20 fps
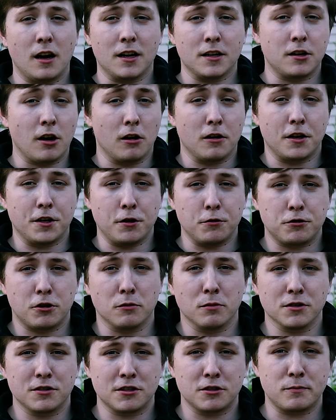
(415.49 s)
garden
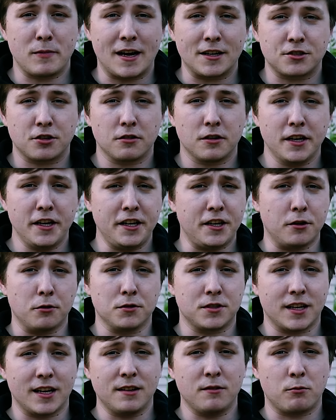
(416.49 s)
YouTubers especially
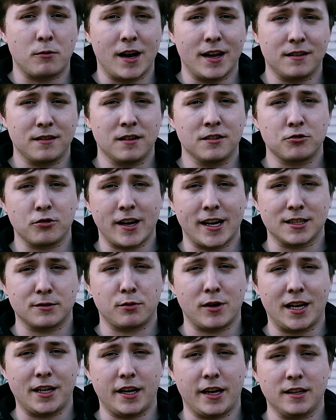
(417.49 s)
use it when
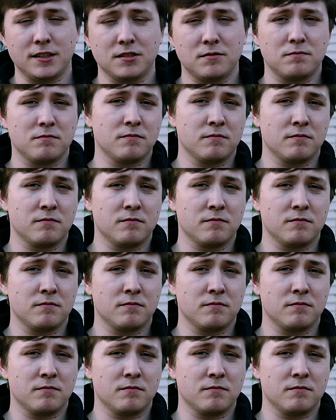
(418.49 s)
transplanting